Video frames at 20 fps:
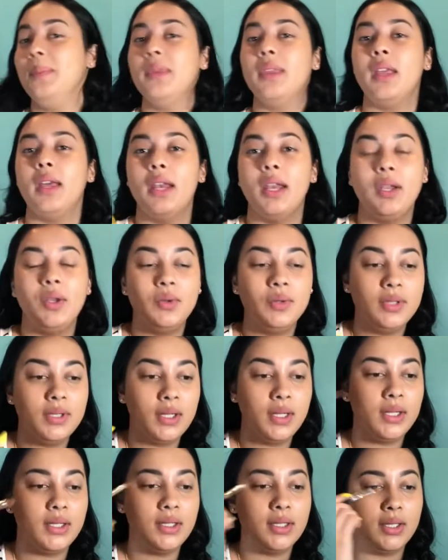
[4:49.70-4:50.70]
that I used to
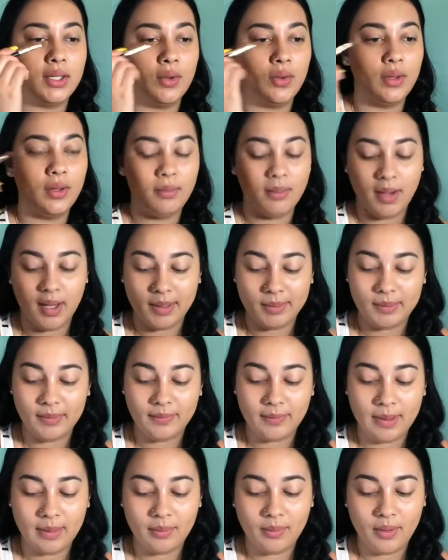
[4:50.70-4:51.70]
conceal the bottom of
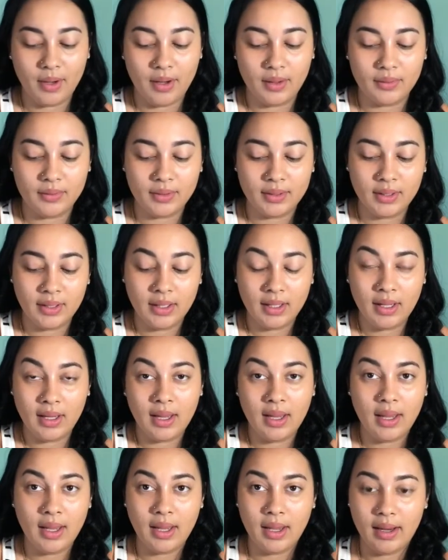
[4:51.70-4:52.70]
my brows,
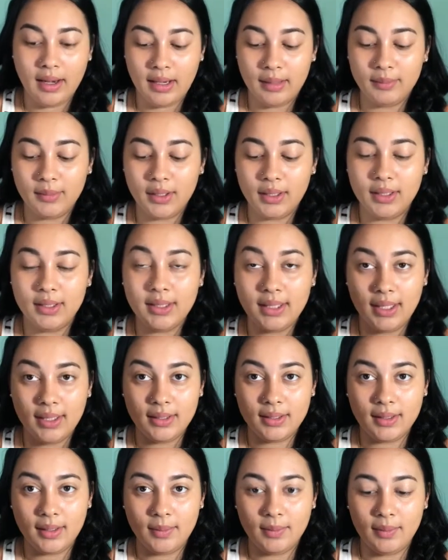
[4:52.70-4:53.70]
and I'm gonna take
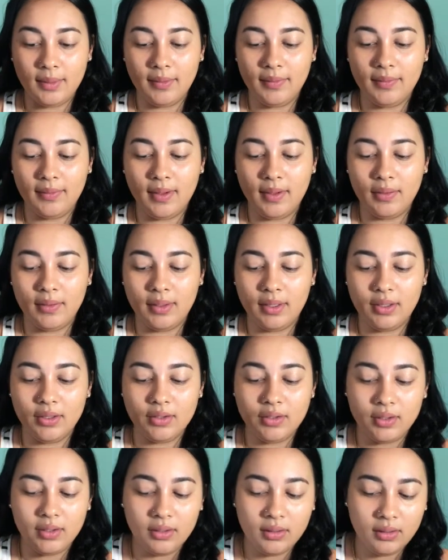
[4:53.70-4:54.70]
some
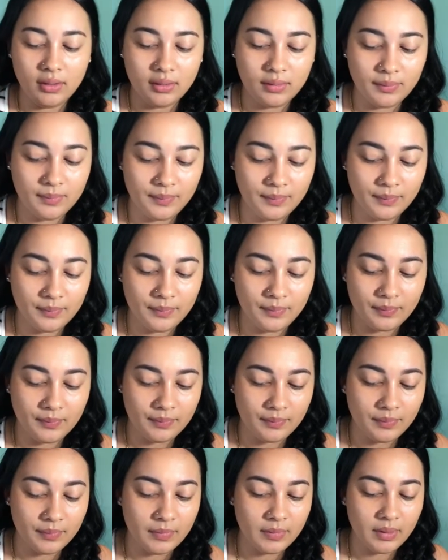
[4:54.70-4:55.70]
foundation
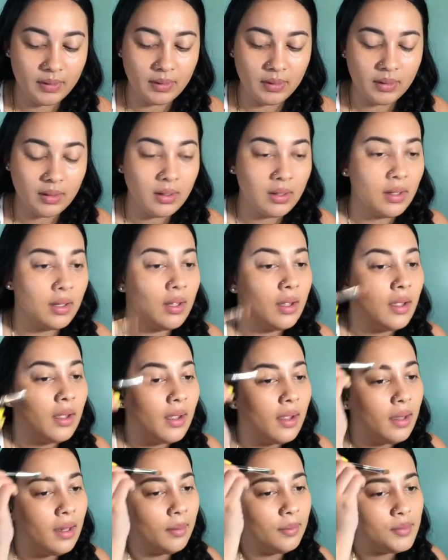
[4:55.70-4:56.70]

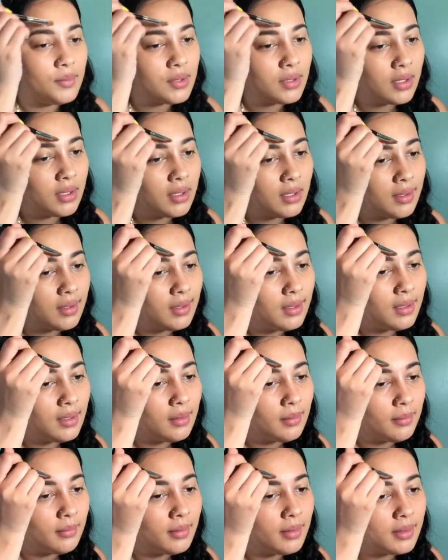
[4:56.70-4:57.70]
and I'm just gonna clean
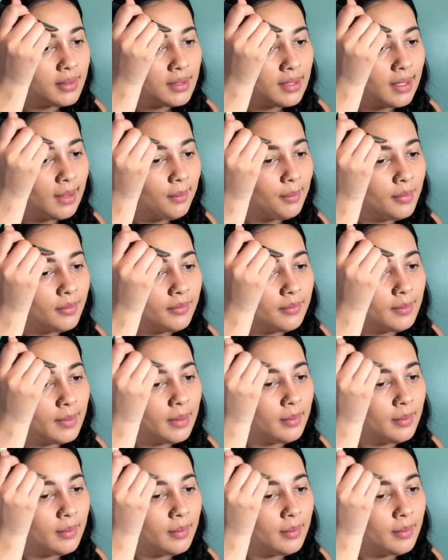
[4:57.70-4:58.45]
up the top of my